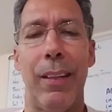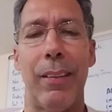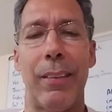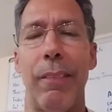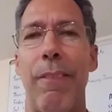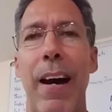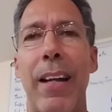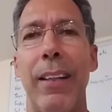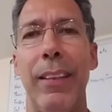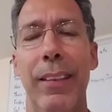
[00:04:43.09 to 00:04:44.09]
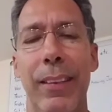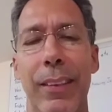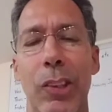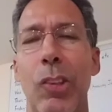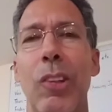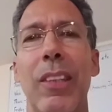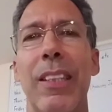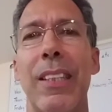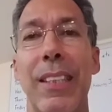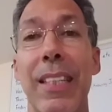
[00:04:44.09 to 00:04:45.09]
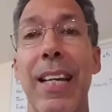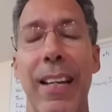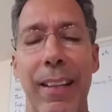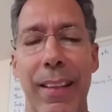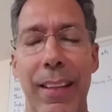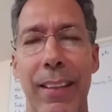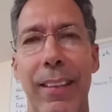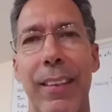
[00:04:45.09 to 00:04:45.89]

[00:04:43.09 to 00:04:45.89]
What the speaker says: until finally you couldn't see anything.